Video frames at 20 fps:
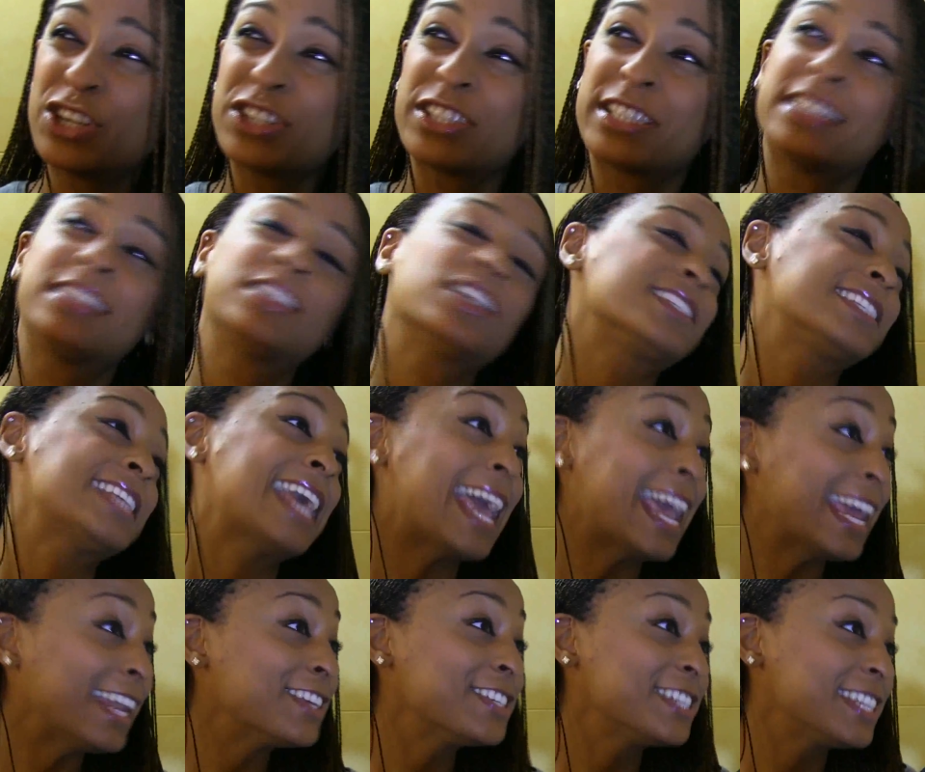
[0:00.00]
just just
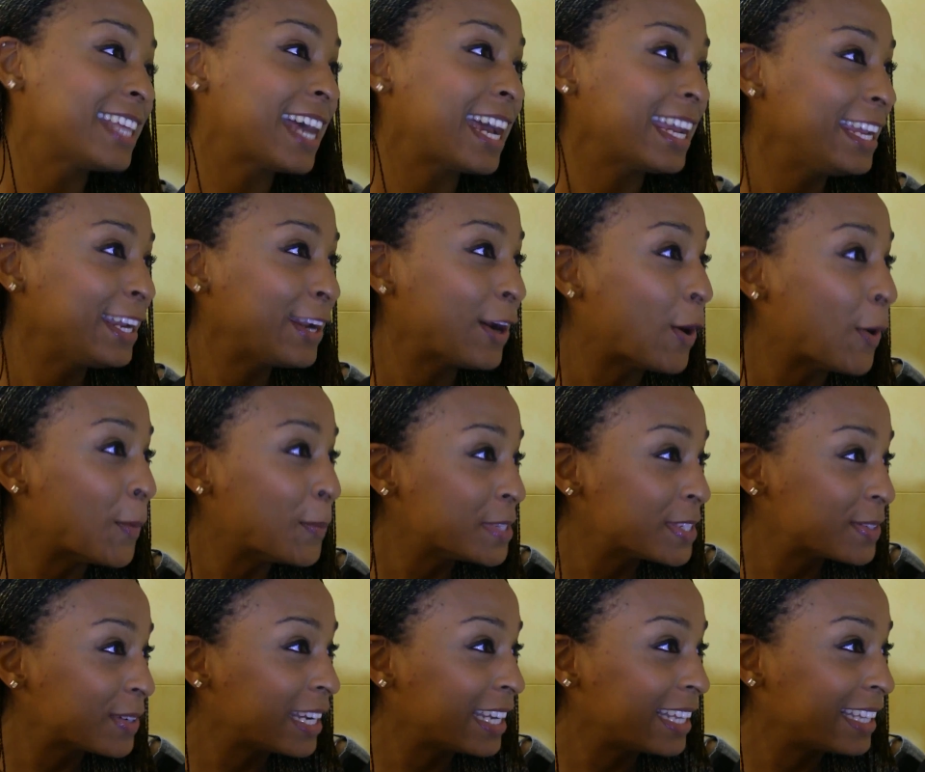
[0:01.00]
the energy that he
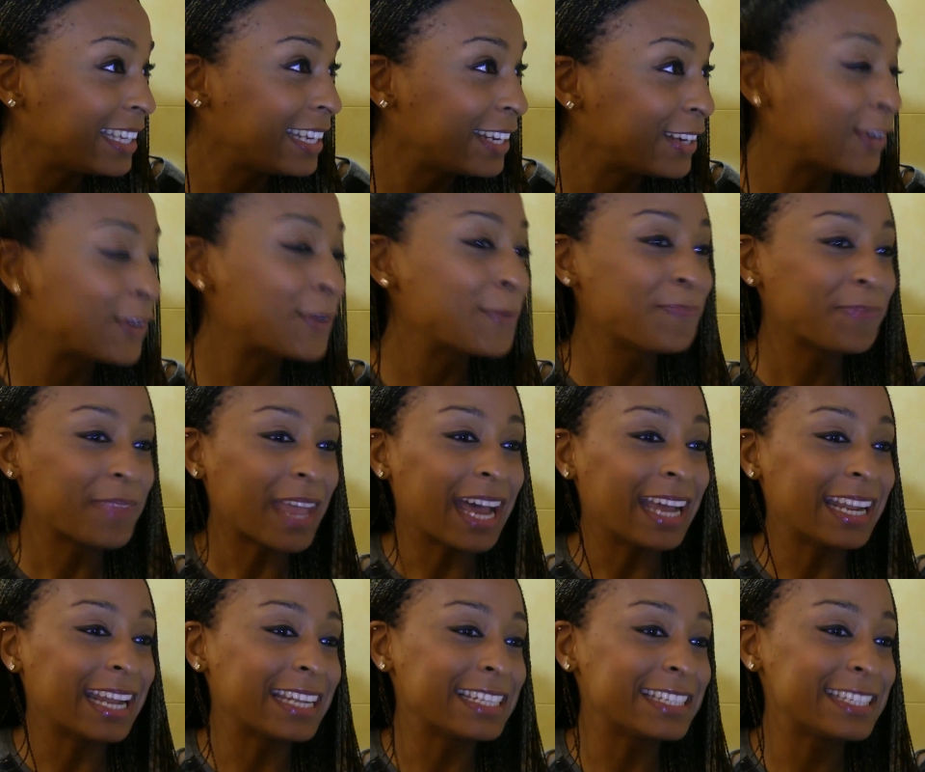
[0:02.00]
comes right with. You know,
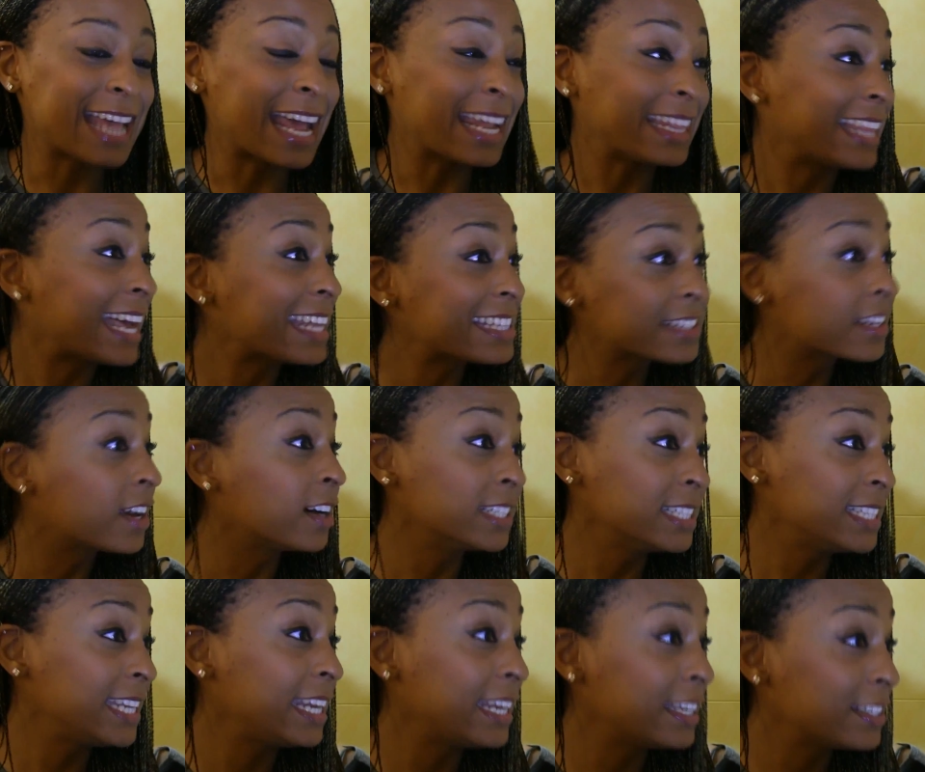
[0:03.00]
and, and and that's
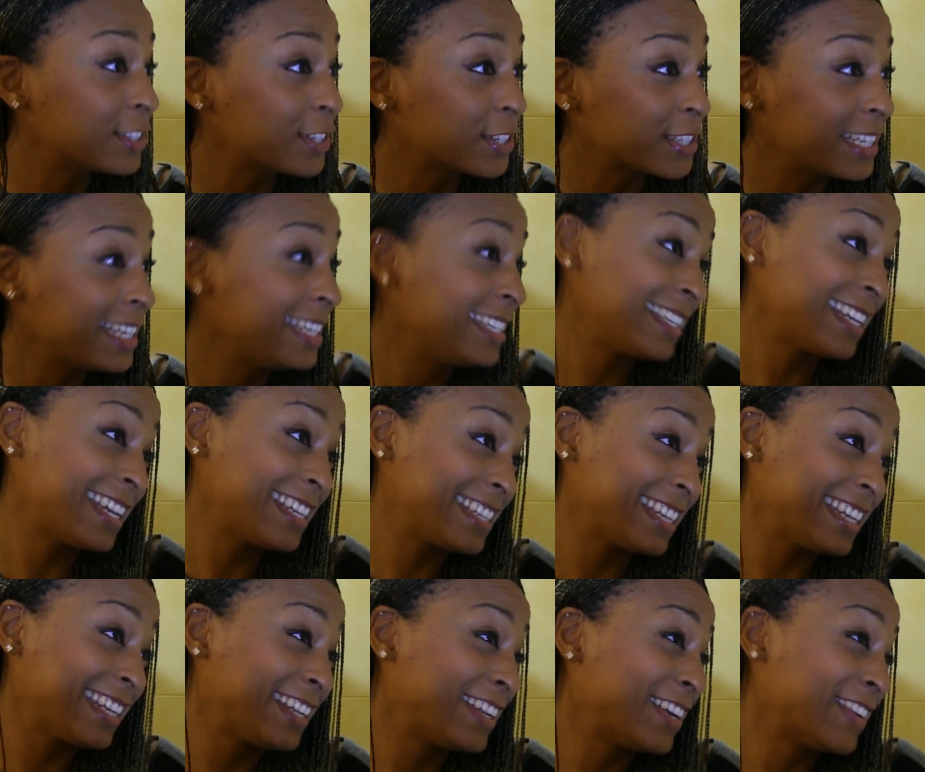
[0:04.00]
contagious. He says
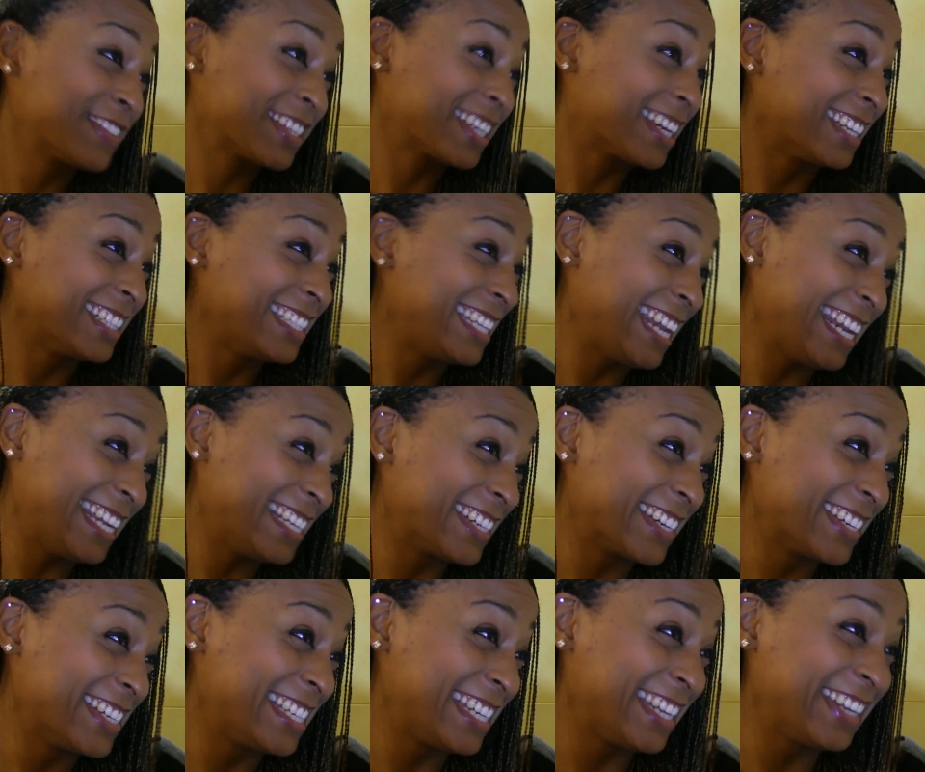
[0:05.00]
it, love's yeah,
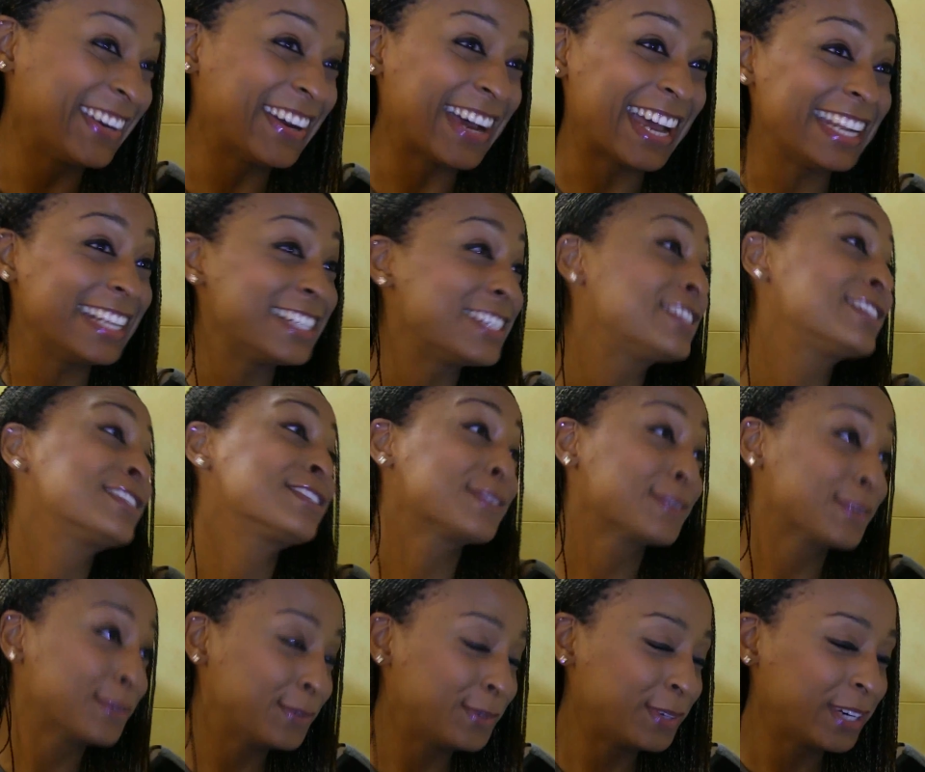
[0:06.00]
contagious. Right, you know, and right. it's
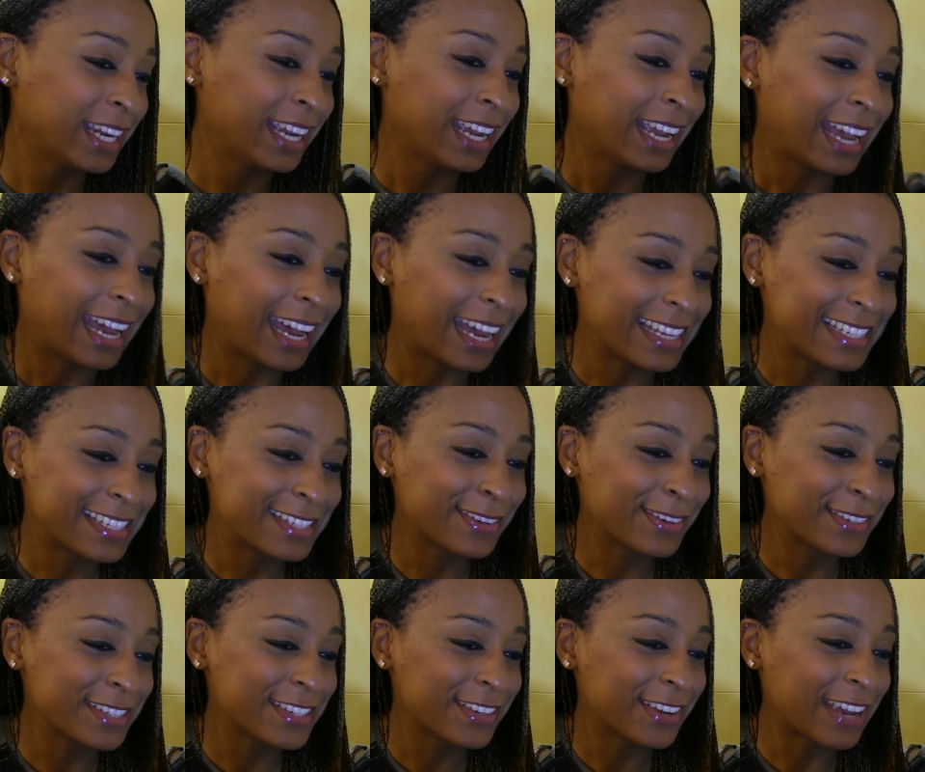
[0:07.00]
true. Uh,
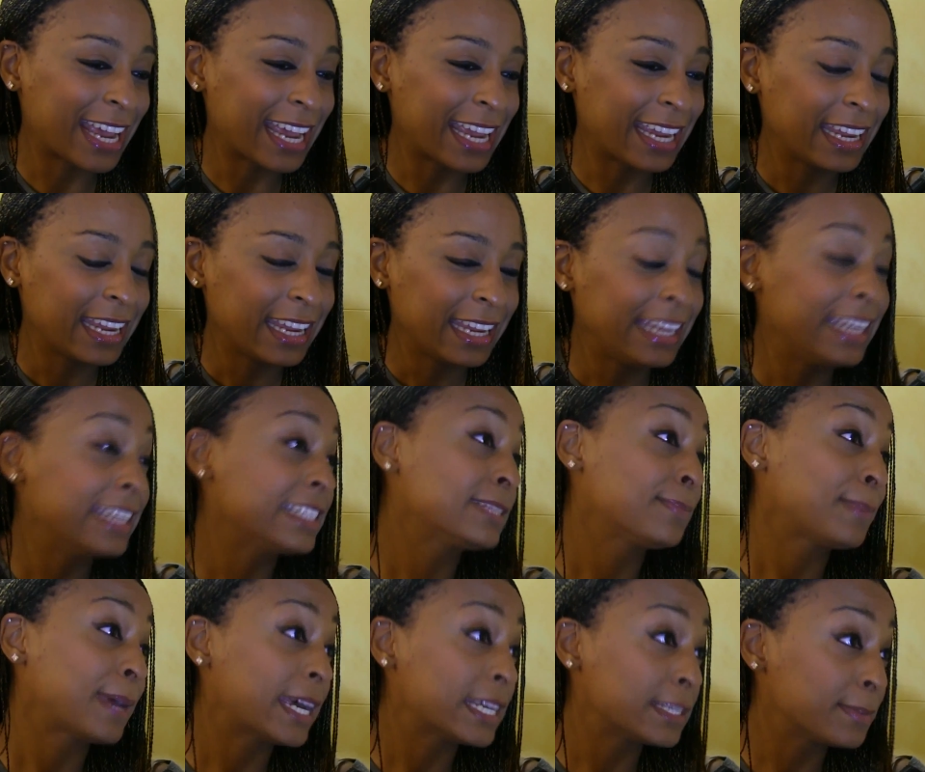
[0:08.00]
so so I he
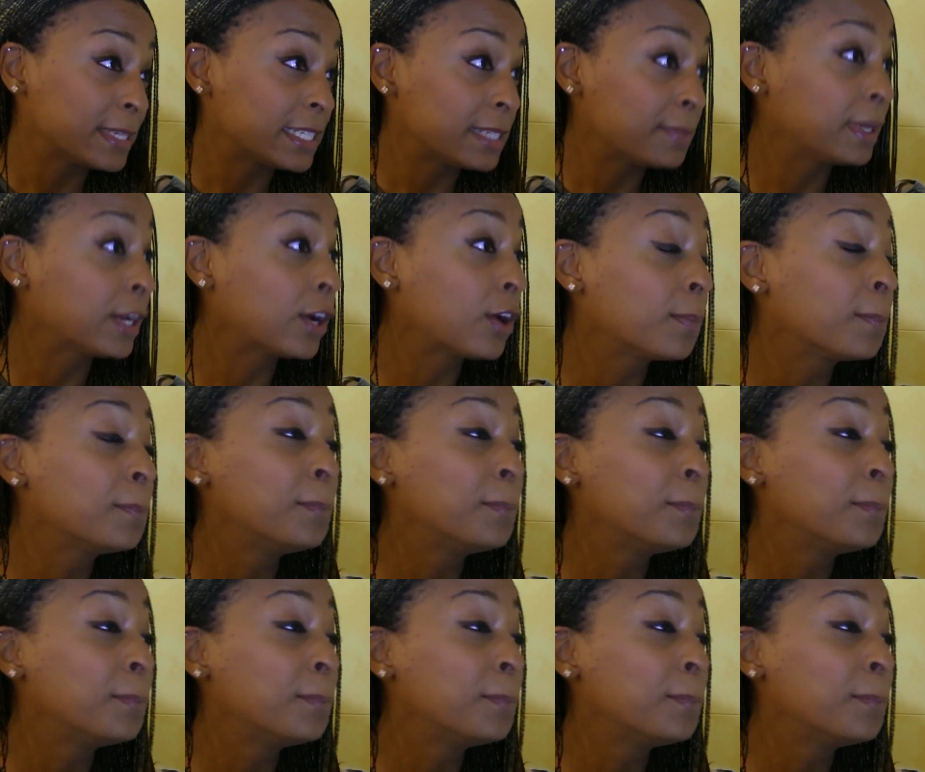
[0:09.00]
inspires me to be